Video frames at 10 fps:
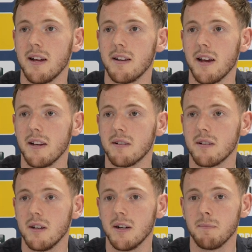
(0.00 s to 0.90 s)
10
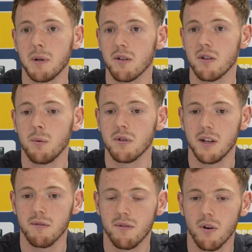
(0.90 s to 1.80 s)
days because no
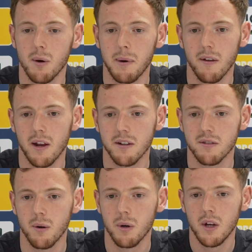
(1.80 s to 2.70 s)
one's even thought about that.
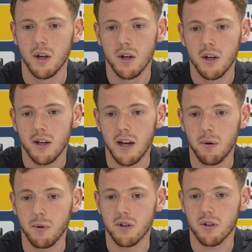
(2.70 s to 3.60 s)
So,
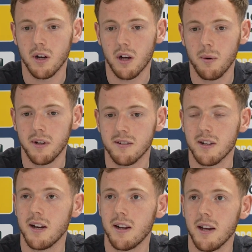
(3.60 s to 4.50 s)
yeah, we're just going to go into
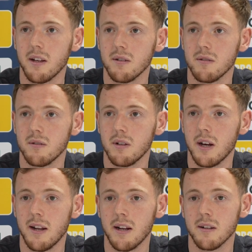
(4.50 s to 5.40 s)
Saturday
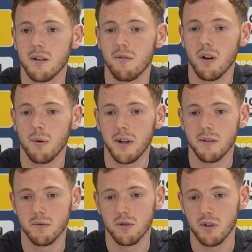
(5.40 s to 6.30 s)
and then the
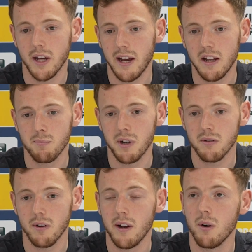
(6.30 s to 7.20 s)
following Sunday against
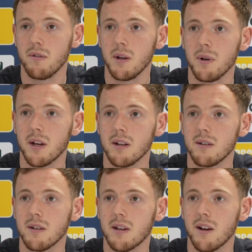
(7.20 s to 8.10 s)
Bristol, and hopefully we
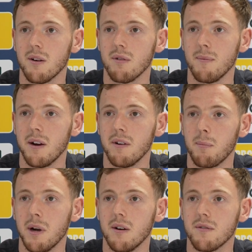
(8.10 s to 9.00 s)
can kick on from there in
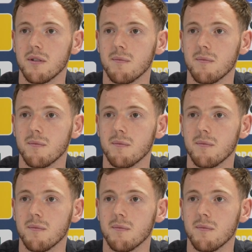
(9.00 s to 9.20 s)
the playoffs.